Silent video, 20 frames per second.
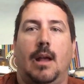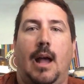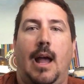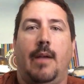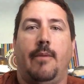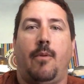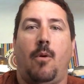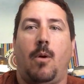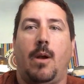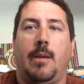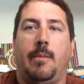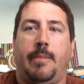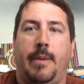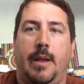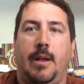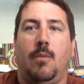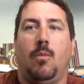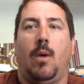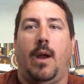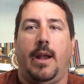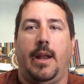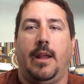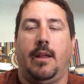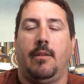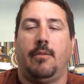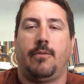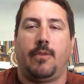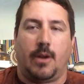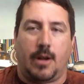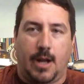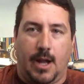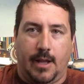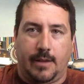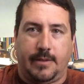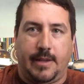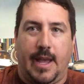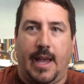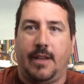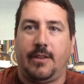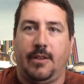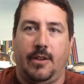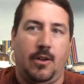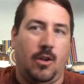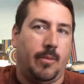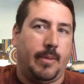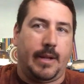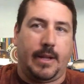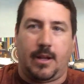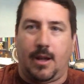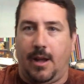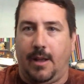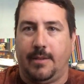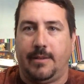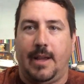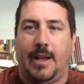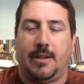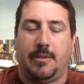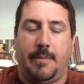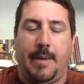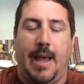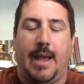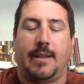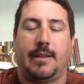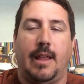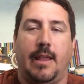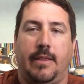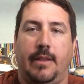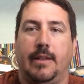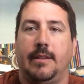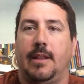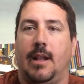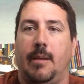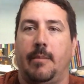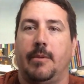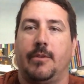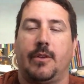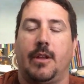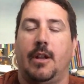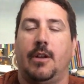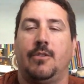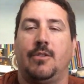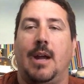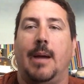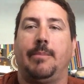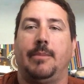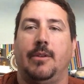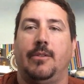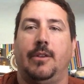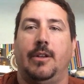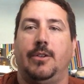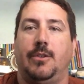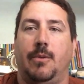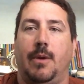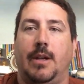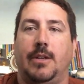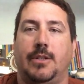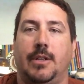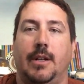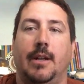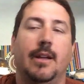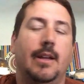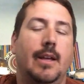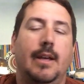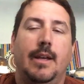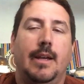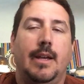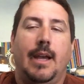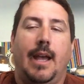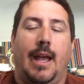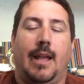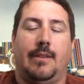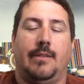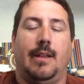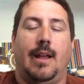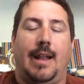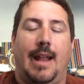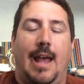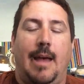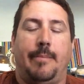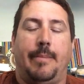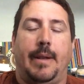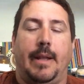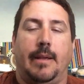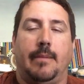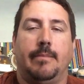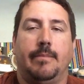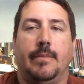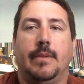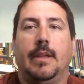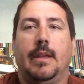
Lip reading: I've already been waiting for contacts, and nobody contacts back. They think that I'm just going to drop the situation. It's not happening.